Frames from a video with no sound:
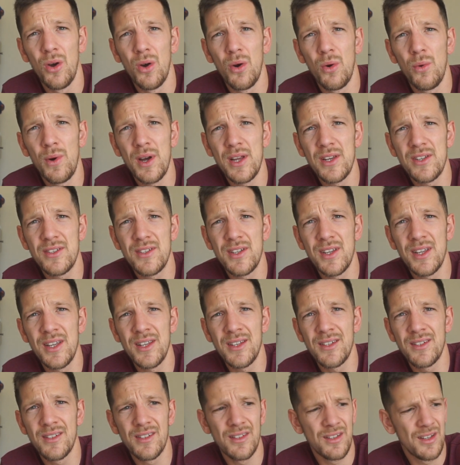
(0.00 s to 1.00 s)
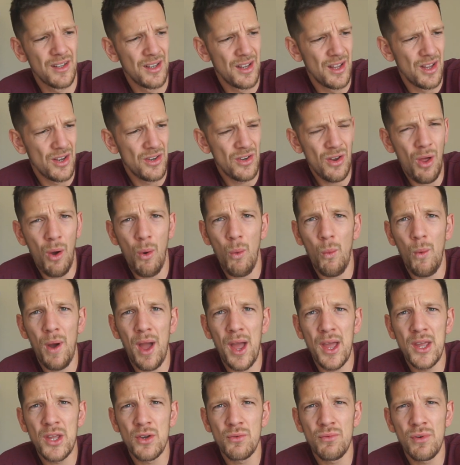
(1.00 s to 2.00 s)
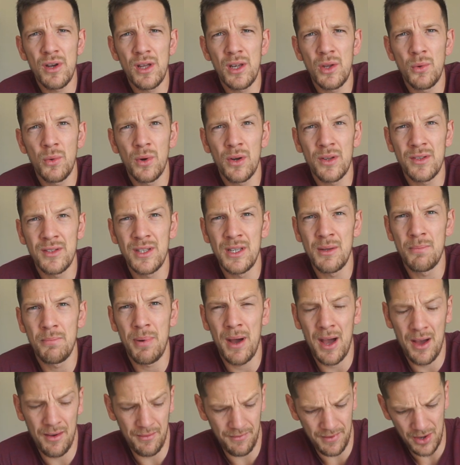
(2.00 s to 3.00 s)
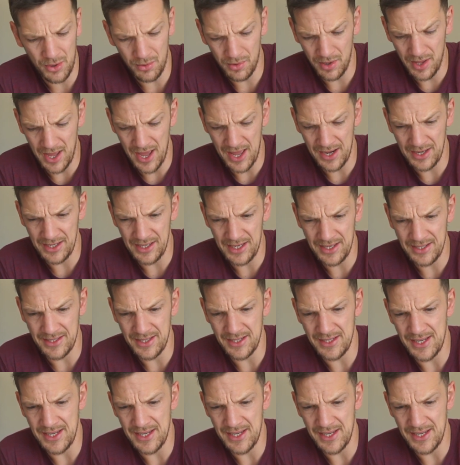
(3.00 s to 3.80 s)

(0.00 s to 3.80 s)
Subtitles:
which is not where you really want to see Pat Vellner heading into